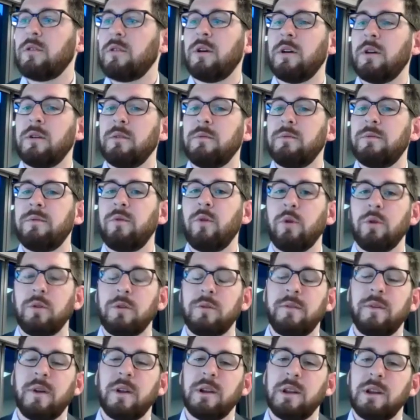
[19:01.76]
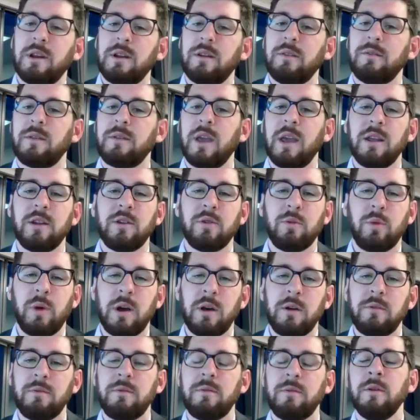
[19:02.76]
of forward funding of
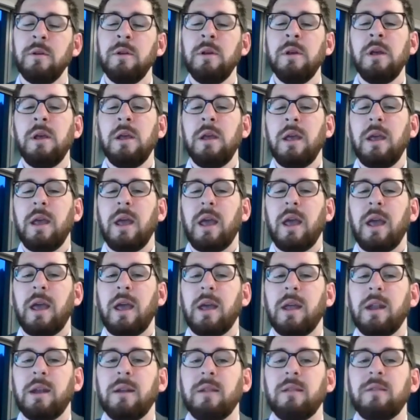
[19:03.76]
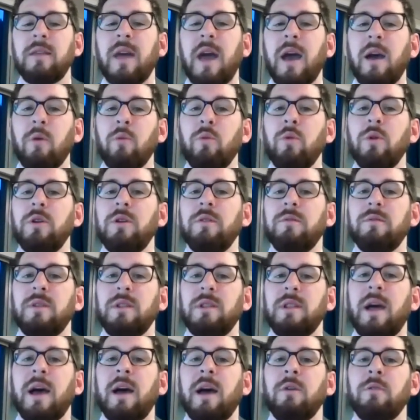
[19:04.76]
K-12. And that would have
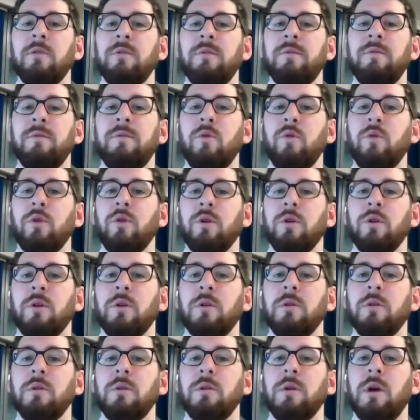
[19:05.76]
allowed for